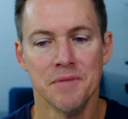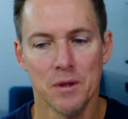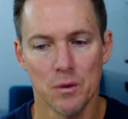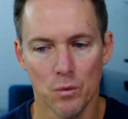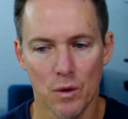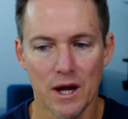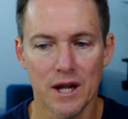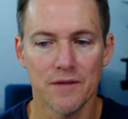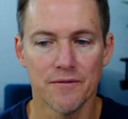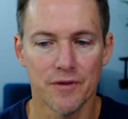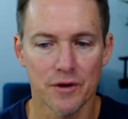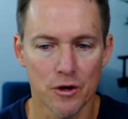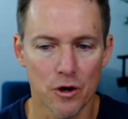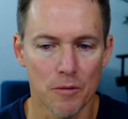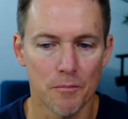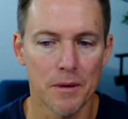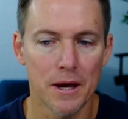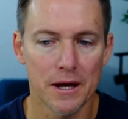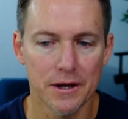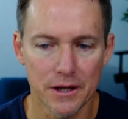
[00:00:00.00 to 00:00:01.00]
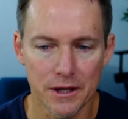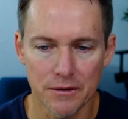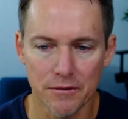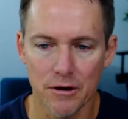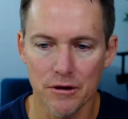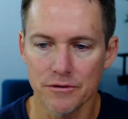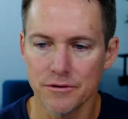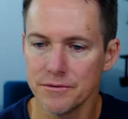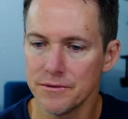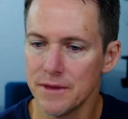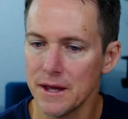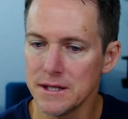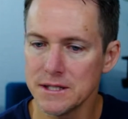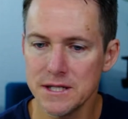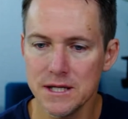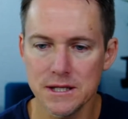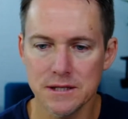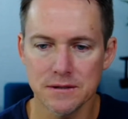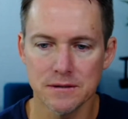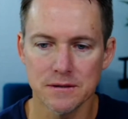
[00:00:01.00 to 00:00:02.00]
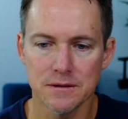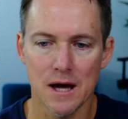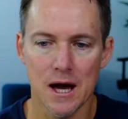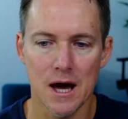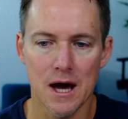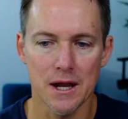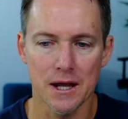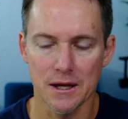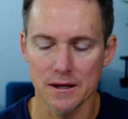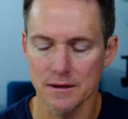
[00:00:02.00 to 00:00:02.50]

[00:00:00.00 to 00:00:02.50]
waiting for compounding growth. That's it. Heartache.